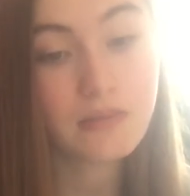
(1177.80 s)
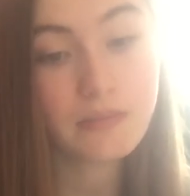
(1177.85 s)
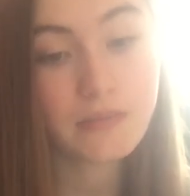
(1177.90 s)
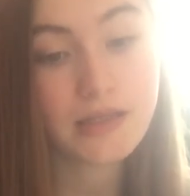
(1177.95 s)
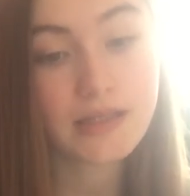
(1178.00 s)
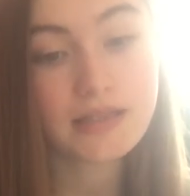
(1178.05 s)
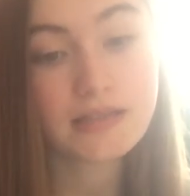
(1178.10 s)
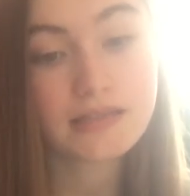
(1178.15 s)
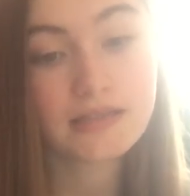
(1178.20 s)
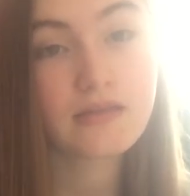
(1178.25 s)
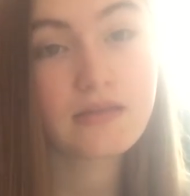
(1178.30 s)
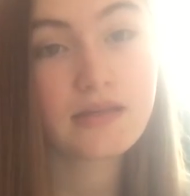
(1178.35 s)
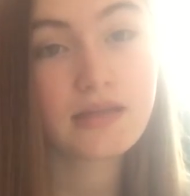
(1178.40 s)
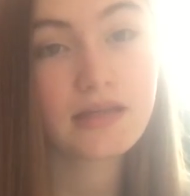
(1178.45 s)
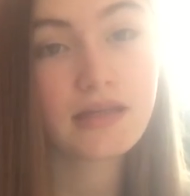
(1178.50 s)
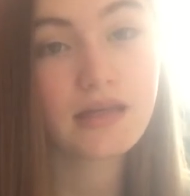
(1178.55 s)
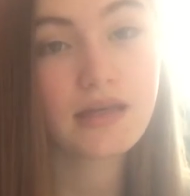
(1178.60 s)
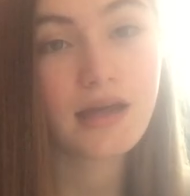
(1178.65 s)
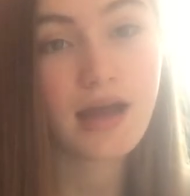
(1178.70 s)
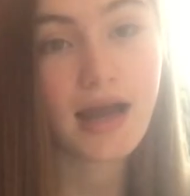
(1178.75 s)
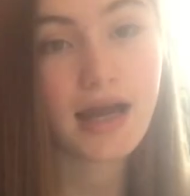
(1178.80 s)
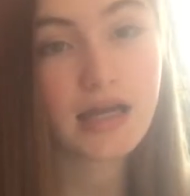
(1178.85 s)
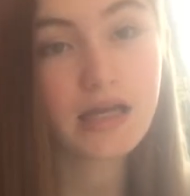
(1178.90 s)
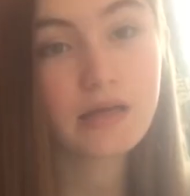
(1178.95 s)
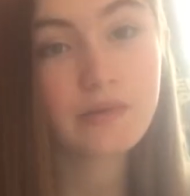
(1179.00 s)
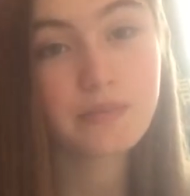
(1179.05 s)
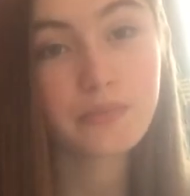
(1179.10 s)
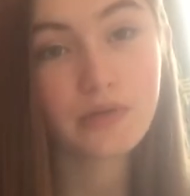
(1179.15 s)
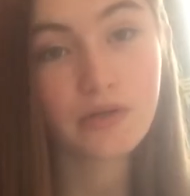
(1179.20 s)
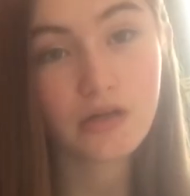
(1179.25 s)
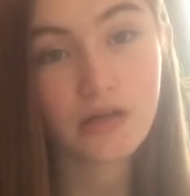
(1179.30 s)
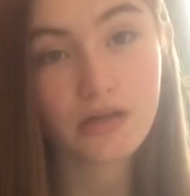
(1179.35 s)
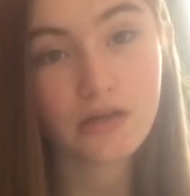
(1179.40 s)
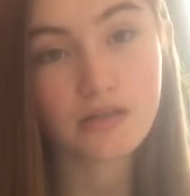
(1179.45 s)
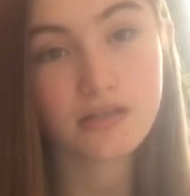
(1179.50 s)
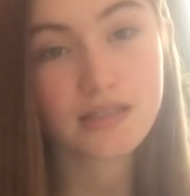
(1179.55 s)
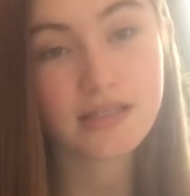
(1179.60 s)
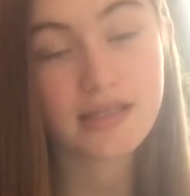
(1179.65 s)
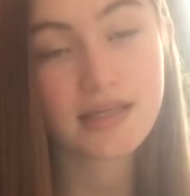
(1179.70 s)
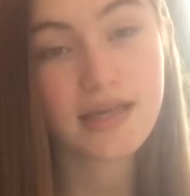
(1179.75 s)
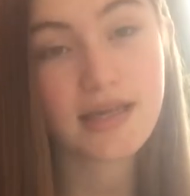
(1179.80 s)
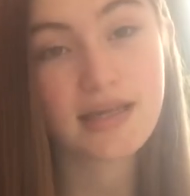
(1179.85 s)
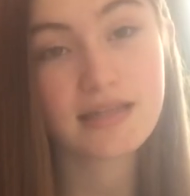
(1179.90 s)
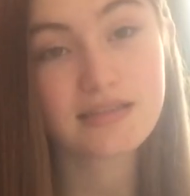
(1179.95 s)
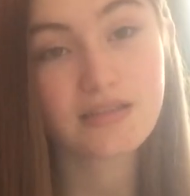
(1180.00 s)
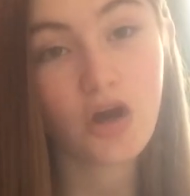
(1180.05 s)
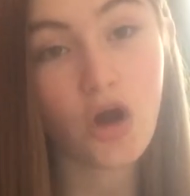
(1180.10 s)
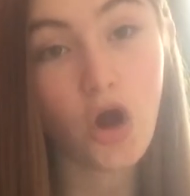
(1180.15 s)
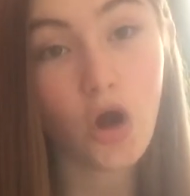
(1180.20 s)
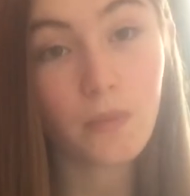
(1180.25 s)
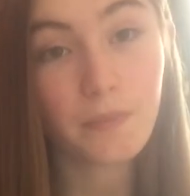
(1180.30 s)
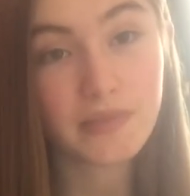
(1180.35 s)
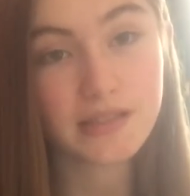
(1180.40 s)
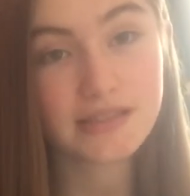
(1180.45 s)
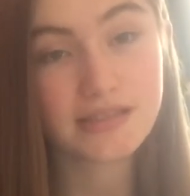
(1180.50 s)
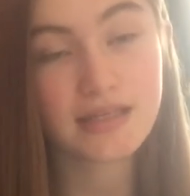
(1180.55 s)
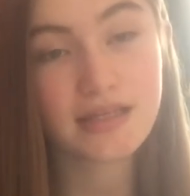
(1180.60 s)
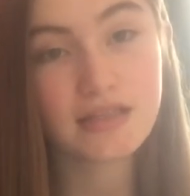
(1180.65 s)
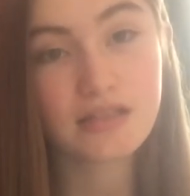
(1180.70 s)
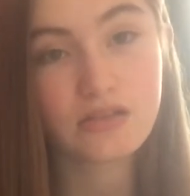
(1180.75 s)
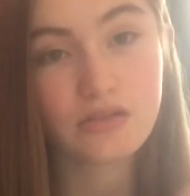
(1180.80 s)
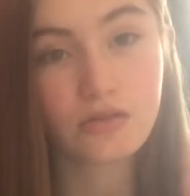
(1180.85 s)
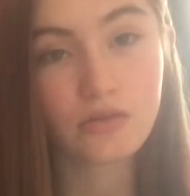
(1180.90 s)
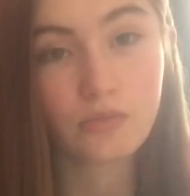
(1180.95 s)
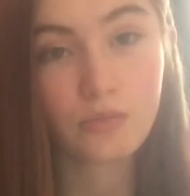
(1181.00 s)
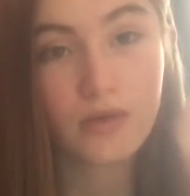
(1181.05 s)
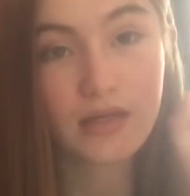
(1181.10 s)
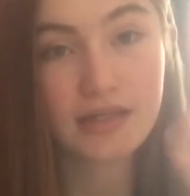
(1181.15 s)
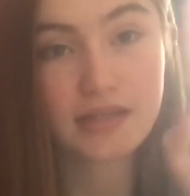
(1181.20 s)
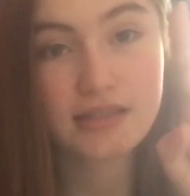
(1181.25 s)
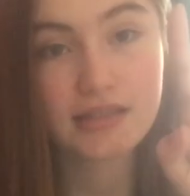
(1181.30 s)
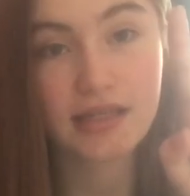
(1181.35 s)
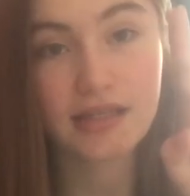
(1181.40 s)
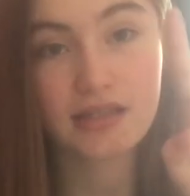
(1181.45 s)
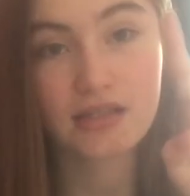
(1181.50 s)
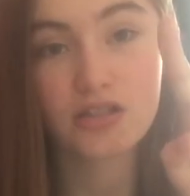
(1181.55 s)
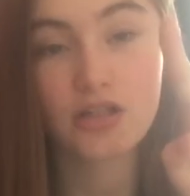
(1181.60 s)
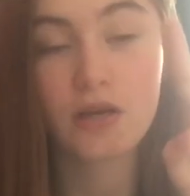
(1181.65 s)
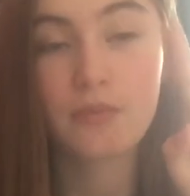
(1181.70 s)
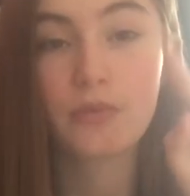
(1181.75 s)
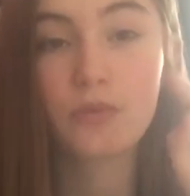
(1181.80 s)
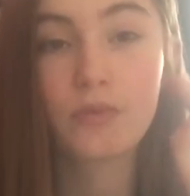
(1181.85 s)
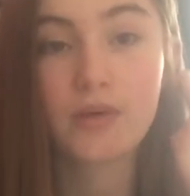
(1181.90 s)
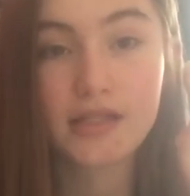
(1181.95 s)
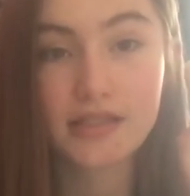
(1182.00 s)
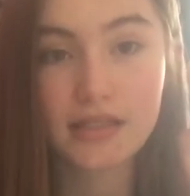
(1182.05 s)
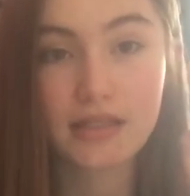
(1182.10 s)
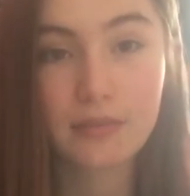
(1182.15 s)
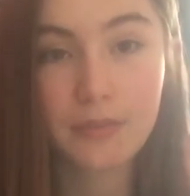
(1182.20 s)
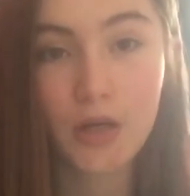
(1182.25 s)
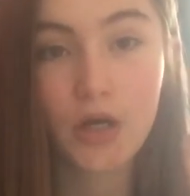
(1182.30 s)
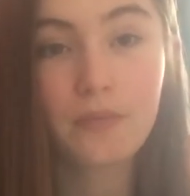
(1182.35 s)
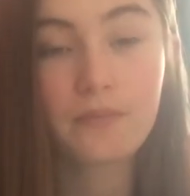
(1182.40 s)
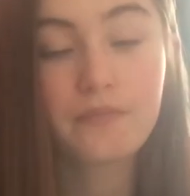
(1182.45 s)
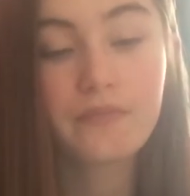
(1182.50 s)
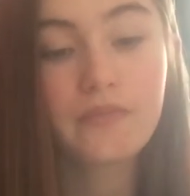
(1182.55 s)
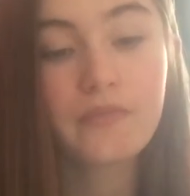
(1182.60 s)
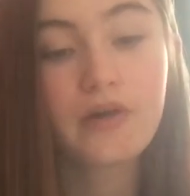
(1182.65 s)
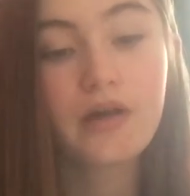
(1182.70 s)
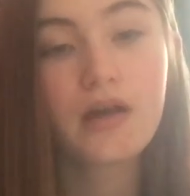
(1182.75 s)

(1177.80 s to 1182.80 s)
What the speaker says: means the higher priority is opposite, so one's at the top and one's at the bottom.